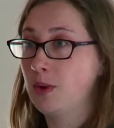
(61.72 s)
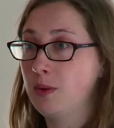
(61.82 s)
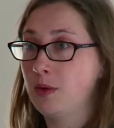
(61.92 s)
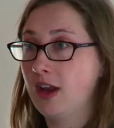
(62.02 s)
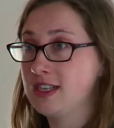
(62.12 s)
what we
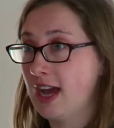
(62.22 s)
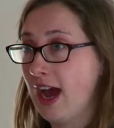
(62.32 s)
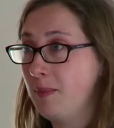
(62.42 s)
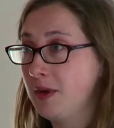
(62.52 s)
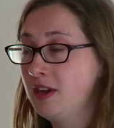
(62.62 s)
would like to
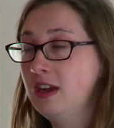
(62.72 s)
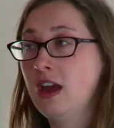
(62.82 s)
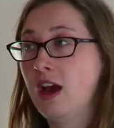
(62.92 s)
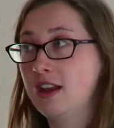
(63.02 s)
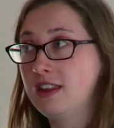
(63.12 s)
happen,
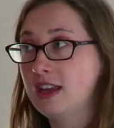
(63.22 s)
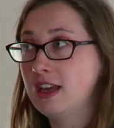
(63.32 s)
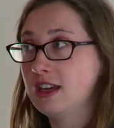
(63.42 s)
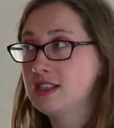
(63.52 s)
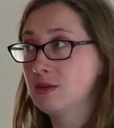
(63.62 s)
and I
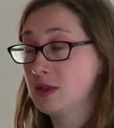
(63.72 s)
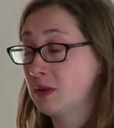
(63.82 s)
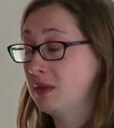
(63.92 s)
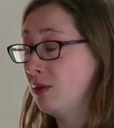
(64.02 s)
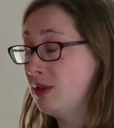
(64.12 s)
think it's
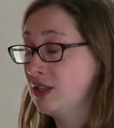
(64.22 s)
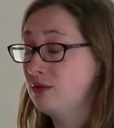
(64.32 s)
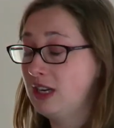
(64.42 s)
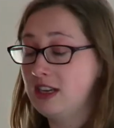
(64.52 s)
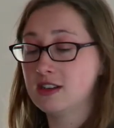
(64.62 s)
something we
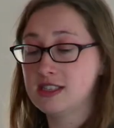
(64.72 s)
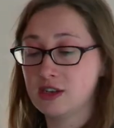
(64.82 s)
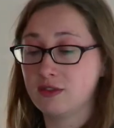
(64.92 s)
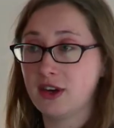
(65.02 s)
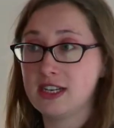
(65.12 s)
should really
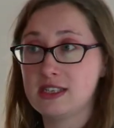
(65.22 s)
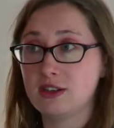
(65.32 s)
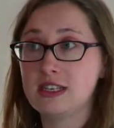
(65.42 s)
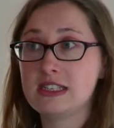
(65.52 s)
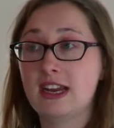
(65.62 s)
consider very
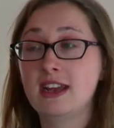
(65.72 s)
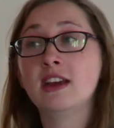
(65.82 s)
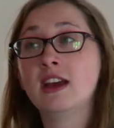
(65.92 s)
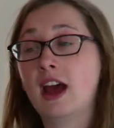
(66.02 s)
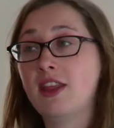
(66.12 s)
seriously
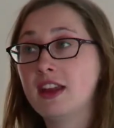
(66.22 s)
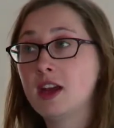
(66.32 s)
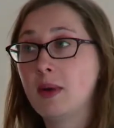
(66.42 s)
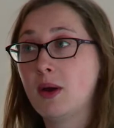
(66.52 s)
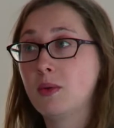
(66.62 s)
and think
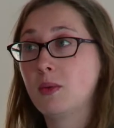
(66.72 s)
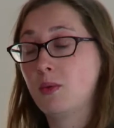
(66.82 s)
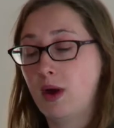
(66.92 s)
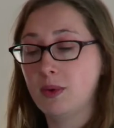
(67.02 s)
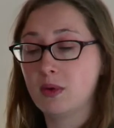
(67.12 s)
about
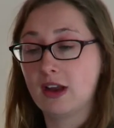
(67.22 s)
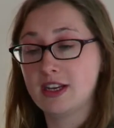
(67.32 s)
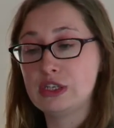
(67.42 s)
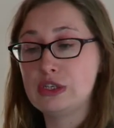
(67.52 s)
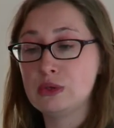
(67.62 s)
what we would like
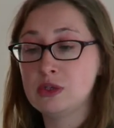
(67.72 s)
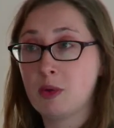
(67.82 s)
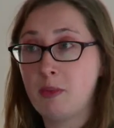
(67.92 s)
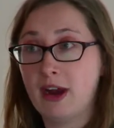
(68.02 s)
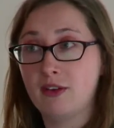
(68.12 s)
to do to
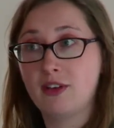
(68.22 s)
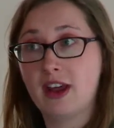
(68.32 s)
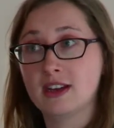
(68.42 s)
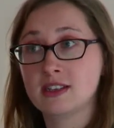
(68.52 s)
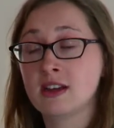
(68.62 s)
prepare for
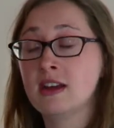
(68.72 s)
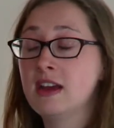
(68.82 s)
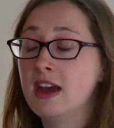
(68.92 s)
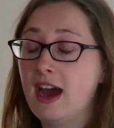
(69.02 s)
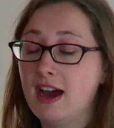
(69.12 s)
that.
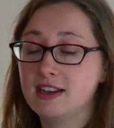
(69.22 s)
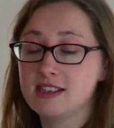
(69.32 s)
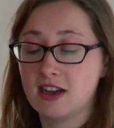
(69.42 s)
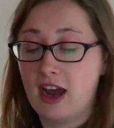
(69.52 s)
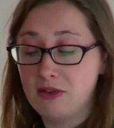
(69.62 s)
And
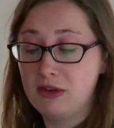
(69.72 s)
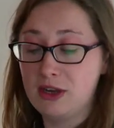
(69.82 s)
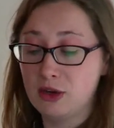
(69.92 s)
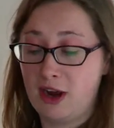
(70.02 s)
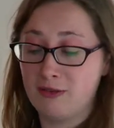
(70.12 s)
I had a really
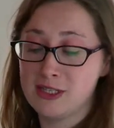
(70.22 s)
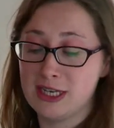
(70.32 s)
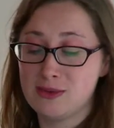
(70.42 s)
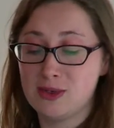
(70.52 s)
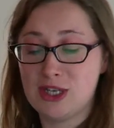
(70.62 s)
good
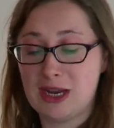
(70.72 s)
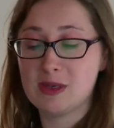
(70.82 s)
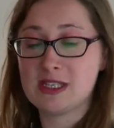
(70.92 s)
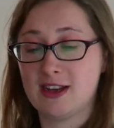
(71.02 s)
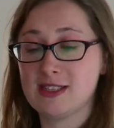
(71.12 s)
conversation with
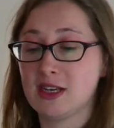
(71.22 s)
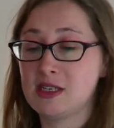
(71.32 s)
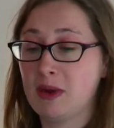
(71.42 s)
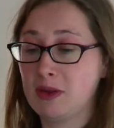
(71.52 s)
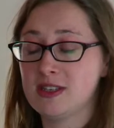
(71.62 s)
Seamus last night
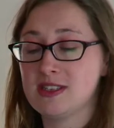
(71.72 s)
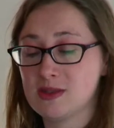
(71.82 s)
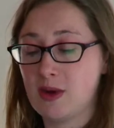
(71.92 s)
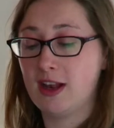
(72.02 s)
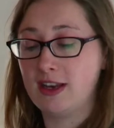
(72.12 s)
about this
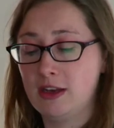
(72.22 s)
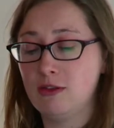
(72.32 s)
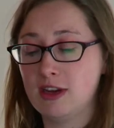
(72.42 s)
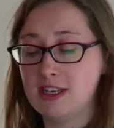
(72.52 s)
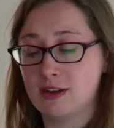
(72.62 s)
as well, and he
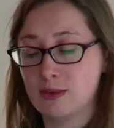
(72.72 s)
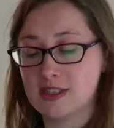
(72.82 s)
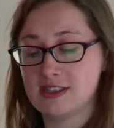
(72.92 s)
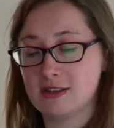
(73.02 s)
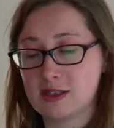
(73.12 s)
agreed that it
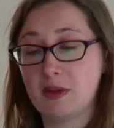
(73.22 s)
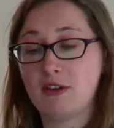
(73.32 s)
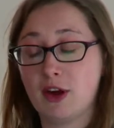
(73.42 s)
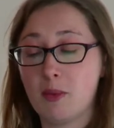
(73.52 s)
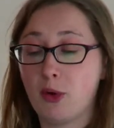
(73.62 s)
was something
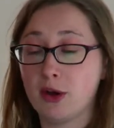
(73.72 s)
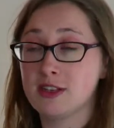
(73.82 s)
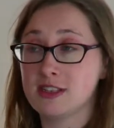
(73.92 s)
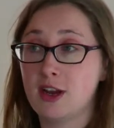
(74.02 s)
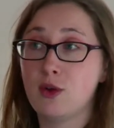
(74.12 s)
very
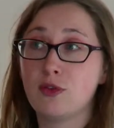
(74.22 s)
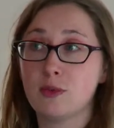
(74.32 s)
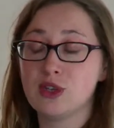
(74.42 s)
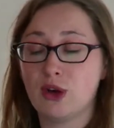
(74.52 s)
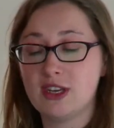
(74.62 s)
important. And I know
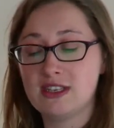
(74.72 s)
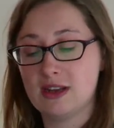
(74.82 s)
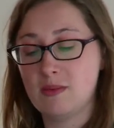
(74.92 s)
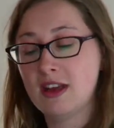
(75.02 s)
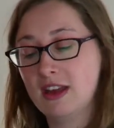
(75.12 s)
from talking to
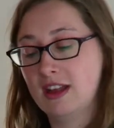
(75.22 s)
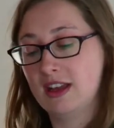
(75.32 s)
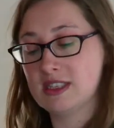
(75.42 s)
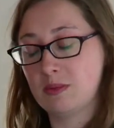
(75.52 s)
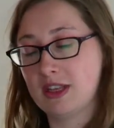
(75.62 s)
him,
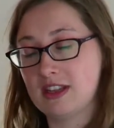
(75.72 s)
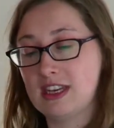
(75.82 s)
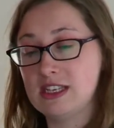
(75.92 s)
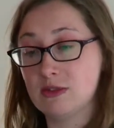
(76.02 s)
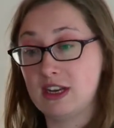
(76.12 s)
it's something that
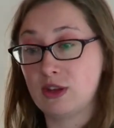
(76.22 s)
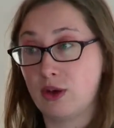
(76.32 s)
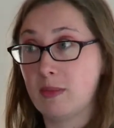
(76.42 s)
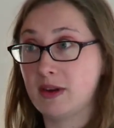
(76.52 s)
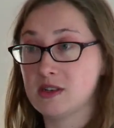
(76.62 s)
he's really
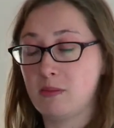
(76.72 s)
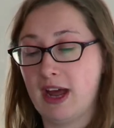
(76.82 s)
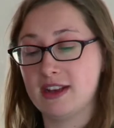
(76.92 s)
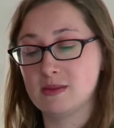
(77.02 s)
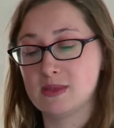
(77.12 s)
thought about and
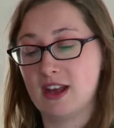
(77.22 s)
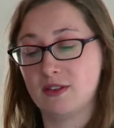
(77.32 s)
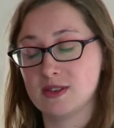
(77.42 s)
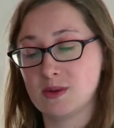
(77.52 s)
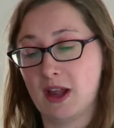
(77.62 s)
planned
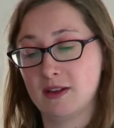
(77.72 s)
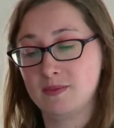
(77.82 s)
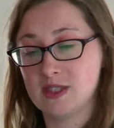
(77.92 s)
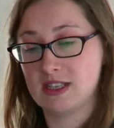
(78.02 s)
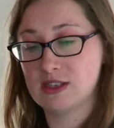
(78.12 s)
himself as well.
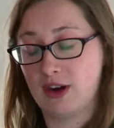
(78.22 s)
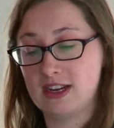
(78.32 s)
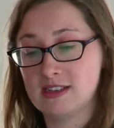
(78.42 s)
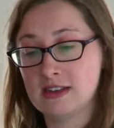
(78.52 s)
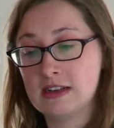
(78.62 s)
So that's
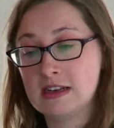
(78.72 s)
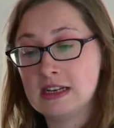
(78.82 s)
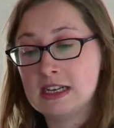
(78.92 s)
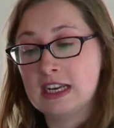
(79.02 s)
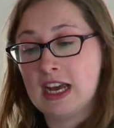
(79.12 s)
great.
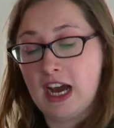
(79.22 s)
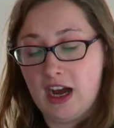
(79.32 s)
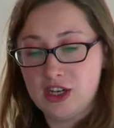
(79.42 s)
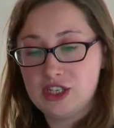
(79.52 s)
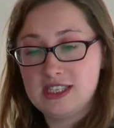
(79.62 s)

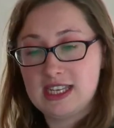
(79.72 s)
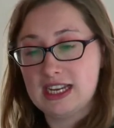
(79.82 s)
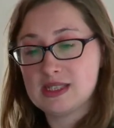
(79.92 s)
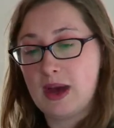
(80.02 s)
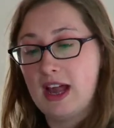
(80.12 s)
I should say
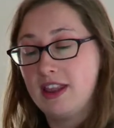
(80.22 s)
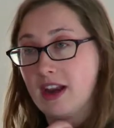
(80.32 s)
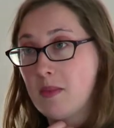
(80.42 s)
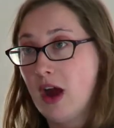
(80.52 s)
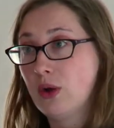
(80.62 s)
as well that
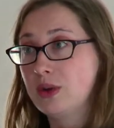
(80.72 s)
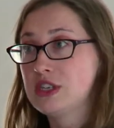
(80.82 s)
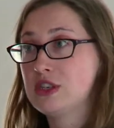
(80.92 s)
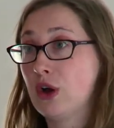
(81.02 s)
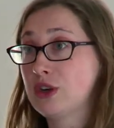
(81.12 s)
I'm not going
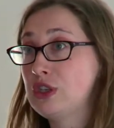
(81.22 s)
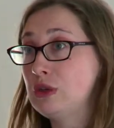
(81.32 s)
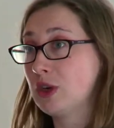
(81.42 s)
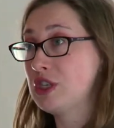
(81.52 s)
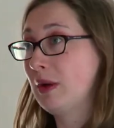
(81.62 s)
to talk too
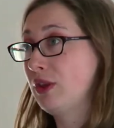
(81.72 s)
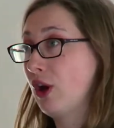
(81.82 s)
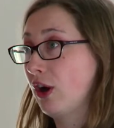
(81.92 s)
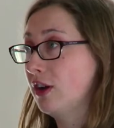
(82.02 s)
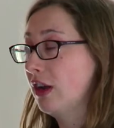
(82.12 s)
much about the
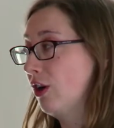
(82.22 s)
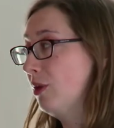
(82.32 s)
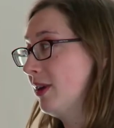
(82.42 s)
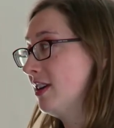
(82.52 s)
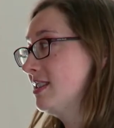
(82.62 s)
current law
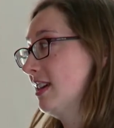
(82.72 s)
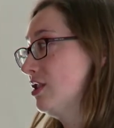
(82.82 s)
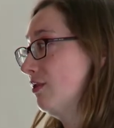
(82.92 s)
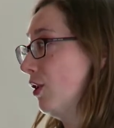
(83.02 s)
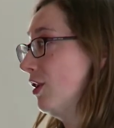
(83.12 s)
because,
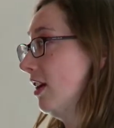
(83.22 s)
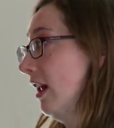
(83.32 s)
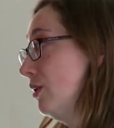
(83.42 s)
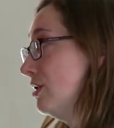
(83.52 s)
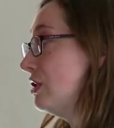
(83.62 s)
as Siobhan
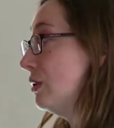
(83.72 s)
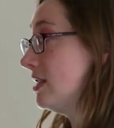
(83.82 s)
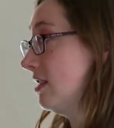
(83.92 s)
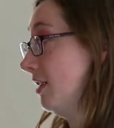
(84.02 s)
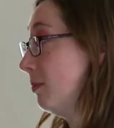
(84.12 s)
alluded to,
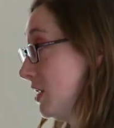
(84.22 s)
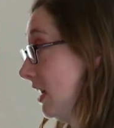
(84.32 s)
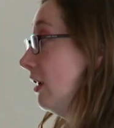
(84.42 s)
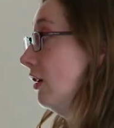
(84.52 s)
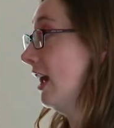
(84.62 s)
it's not
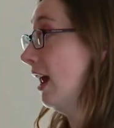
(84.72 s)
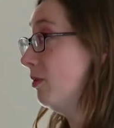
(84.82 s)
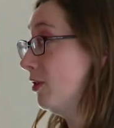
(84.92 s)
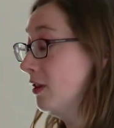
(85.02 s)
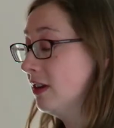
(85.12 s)
particularly
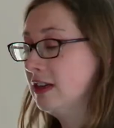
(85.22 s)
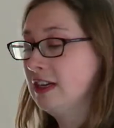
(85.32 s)
helpful.